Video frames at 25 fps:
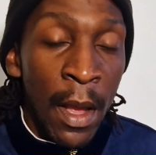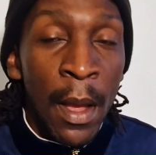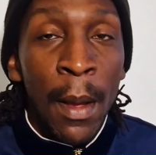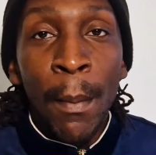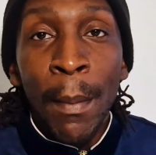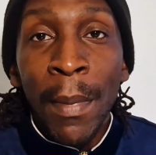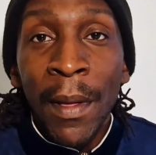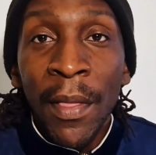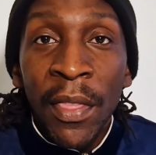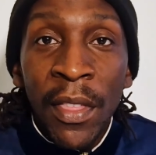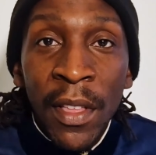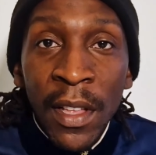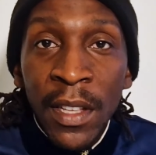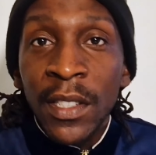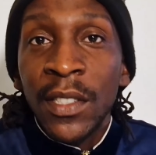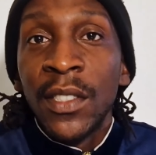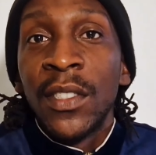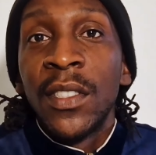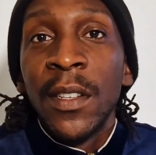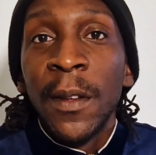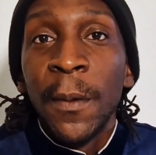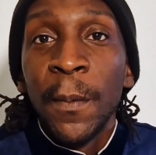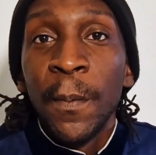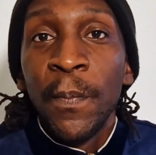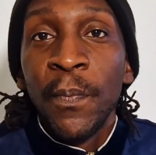But
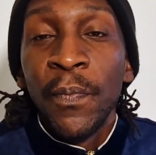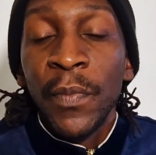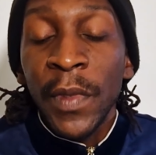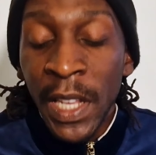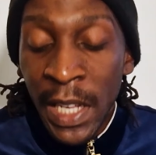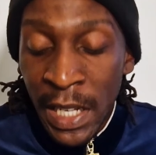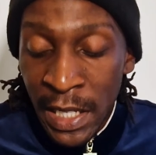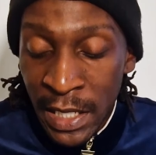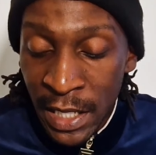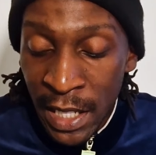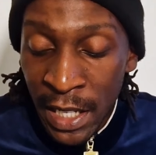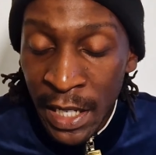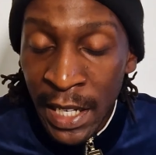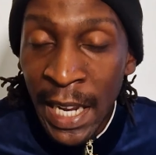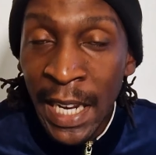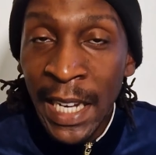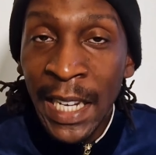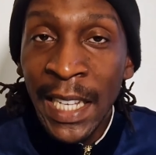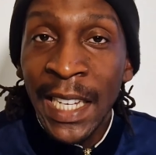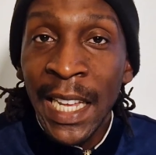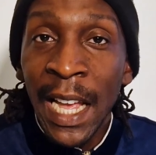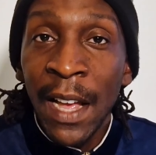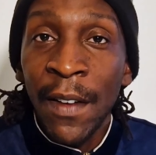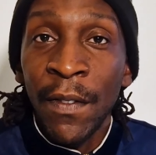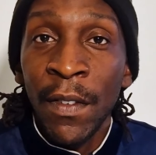this is the Daily
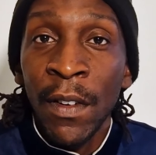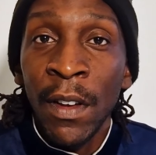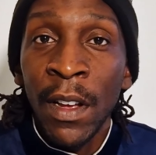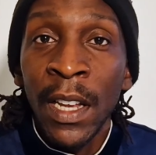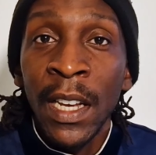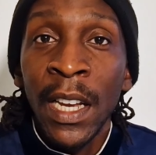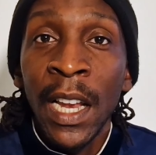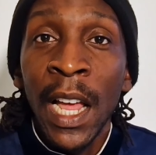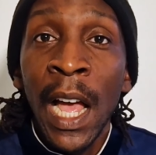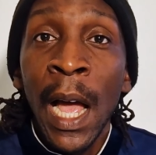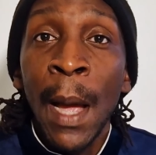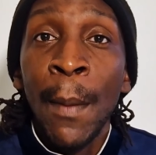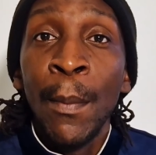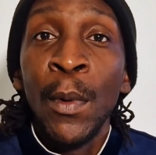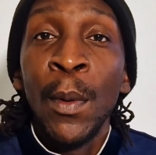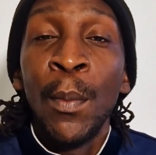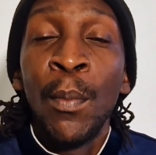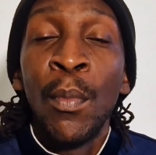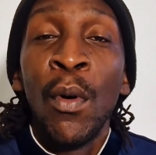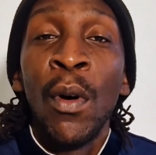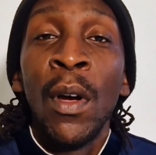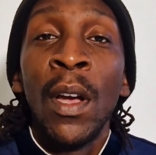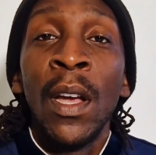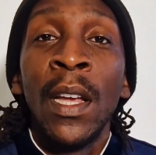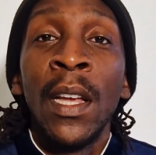Gaffer, and I'm your
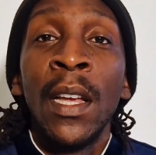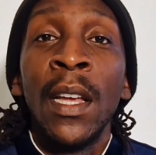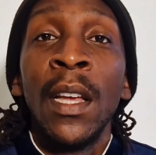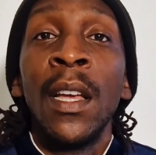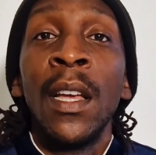boy.